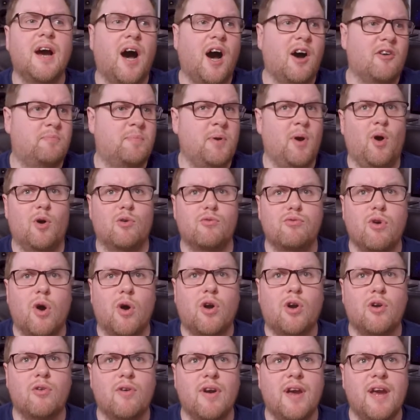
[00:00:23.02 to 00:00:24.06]
I've built a
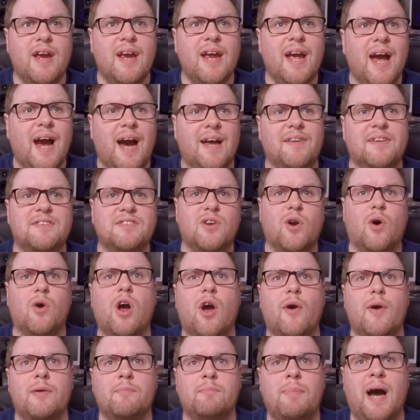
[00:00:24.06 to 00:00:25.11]
rockery, and there's an
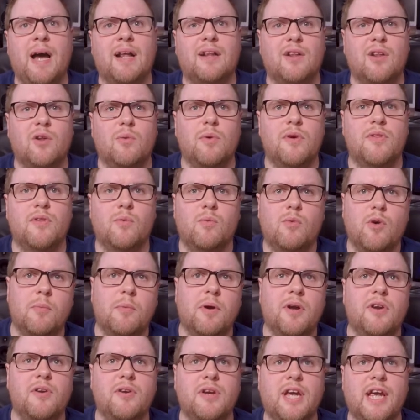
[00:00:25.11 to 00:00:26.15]
ongoing battle with a
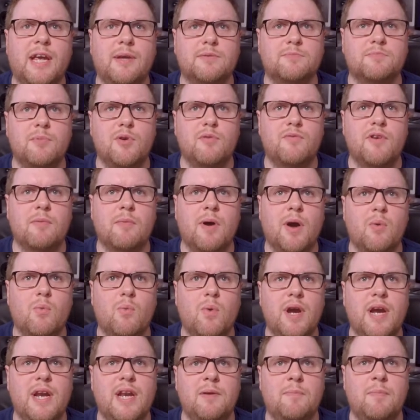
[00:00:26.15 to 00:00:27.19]
woman who keeps moving my
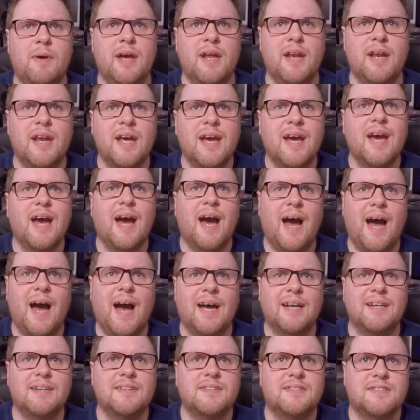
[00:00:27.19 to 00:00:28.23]
wheelie bin.
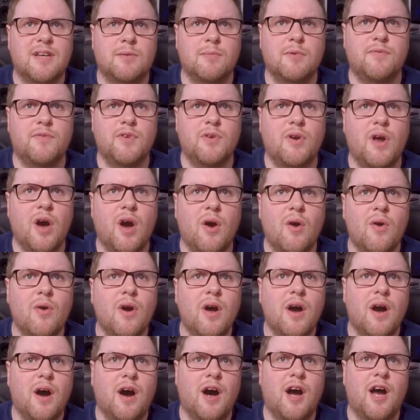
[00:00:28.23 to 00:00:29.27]
And as some of you know,
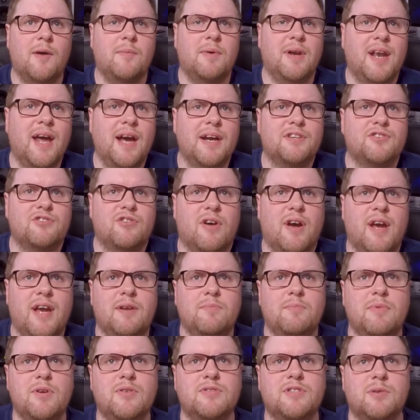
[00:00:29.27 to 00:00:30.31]
I am a lecturer in
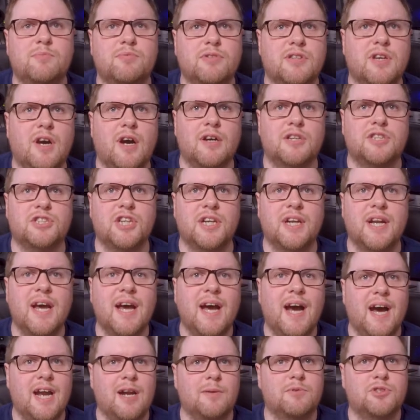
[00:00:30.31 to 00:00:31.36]
music production,
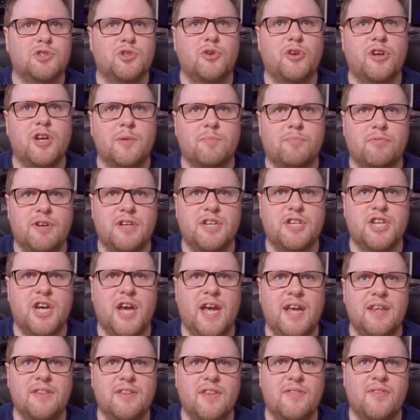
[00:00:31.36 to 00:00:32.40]
and I'm sure you can
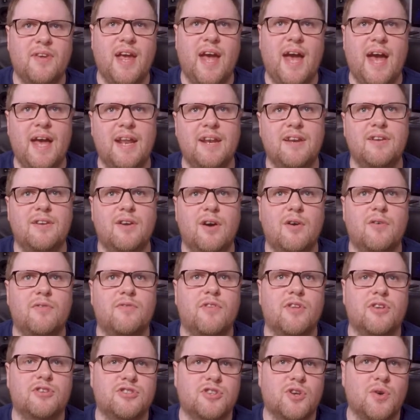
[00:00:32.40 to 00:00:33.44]
appreciate that the end of
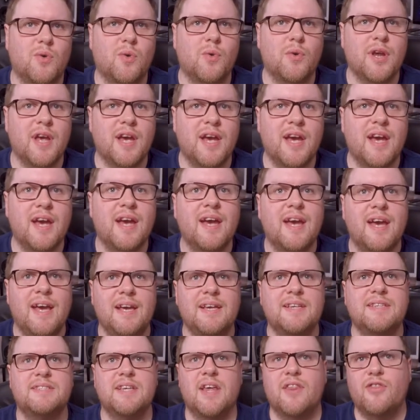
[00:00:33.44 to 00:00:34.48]
the school year
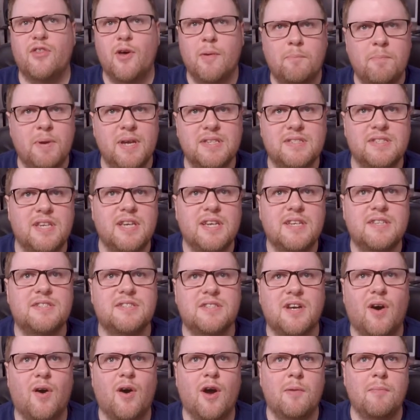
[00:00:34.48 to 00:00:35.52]
is the busiest
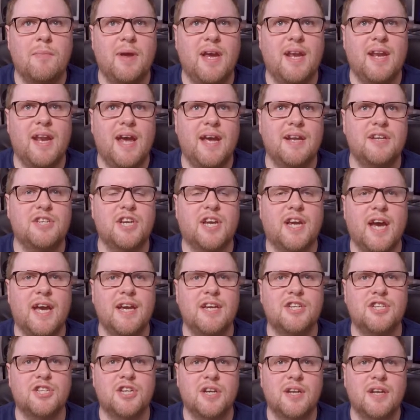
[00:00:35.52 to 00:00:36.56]
time in
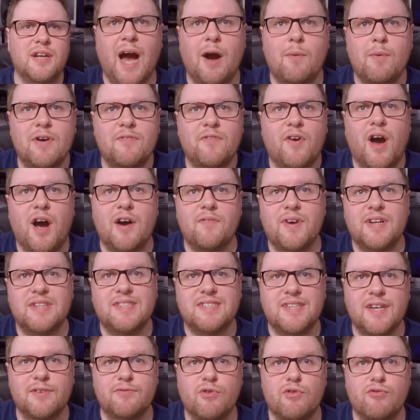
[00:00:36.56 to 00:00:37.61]
education. However, I've had
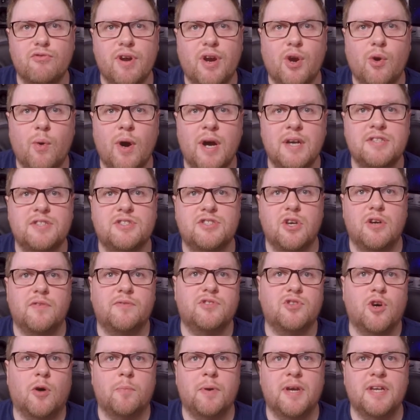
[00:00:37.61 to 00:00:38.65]
several requests of
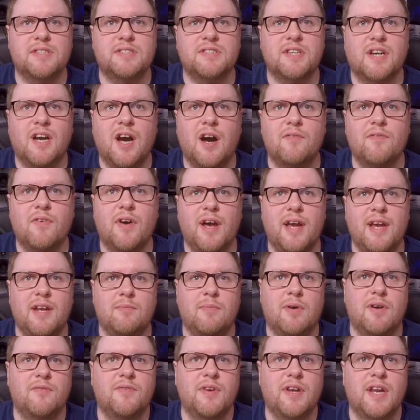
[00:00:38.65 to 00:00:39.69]
topics to cover in
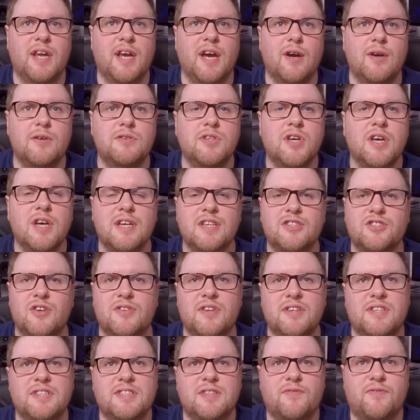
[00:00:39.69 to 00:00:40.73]
my videos, so
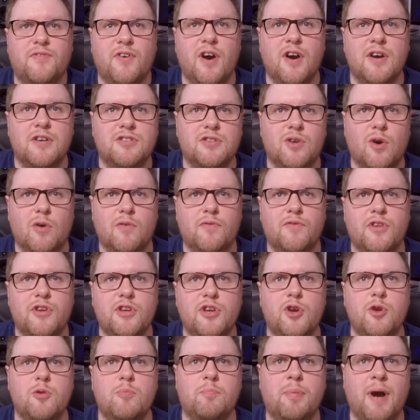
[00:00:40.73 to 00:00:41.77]
this is the first of the
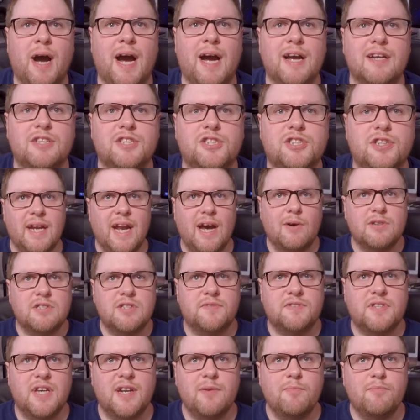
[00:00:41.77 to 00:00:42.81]
new batch. Now, as
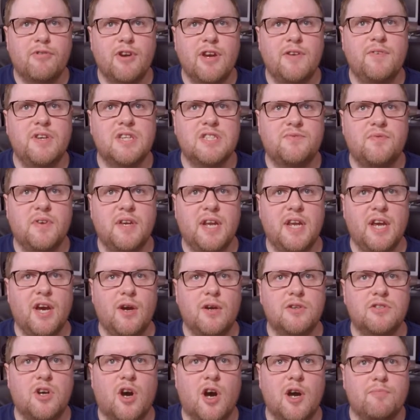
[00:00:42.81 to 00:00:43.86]
I've said in previous
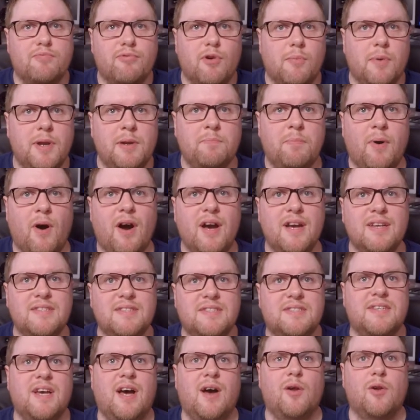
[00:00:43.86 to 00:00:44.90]
videos, I probably buy and
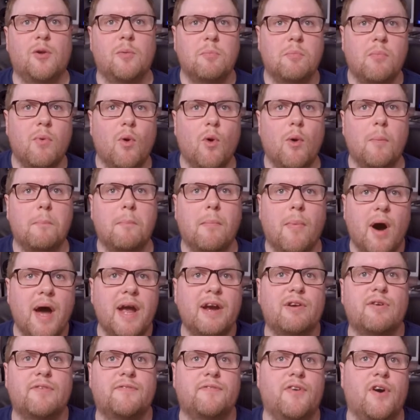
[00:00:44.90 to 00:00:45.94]
sell more
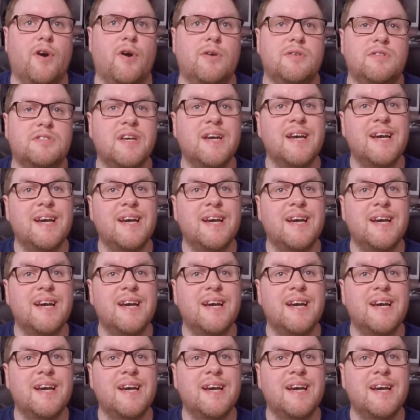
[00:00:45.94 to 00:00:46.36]
microphones